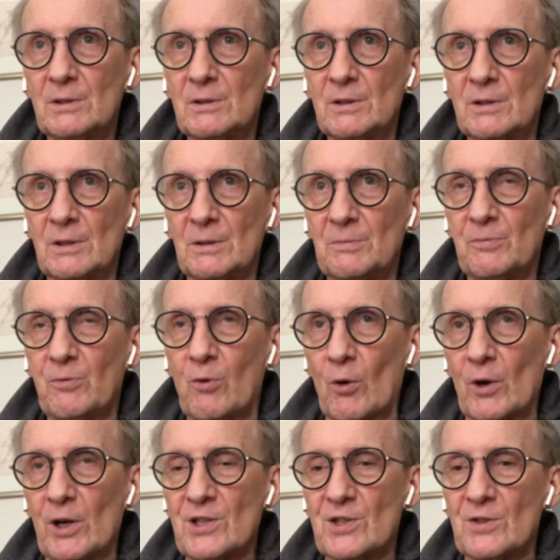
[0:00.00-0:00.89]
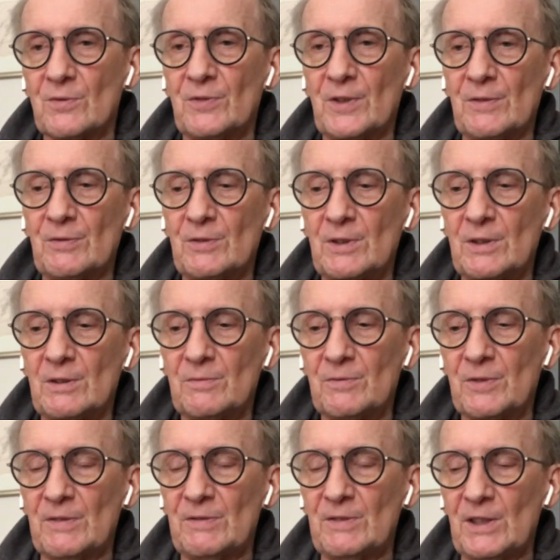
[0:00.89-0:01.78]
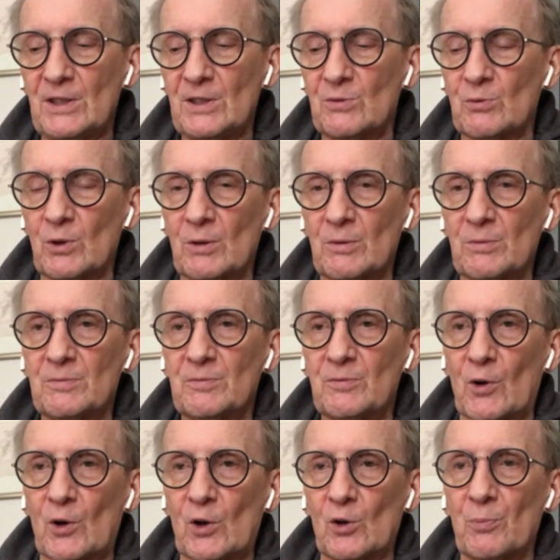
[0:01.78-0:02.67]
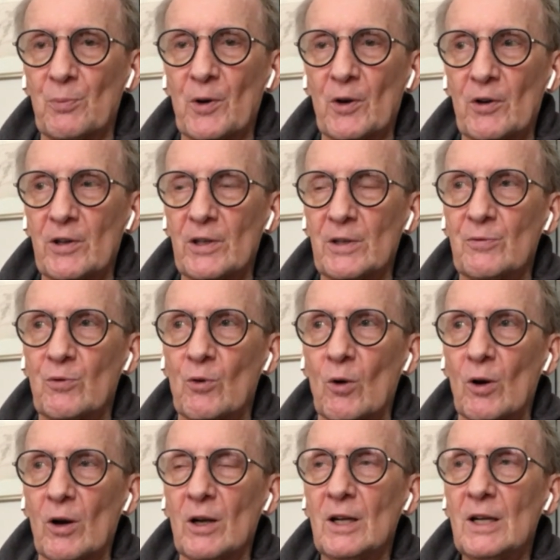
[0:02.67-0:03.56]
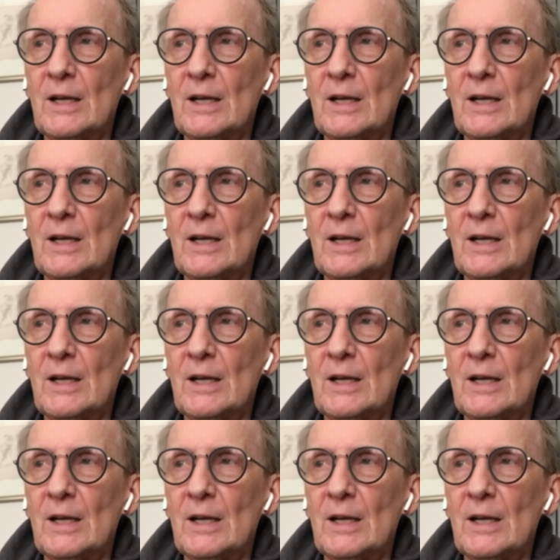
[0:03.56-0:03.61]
40s and 50s were a fertile period for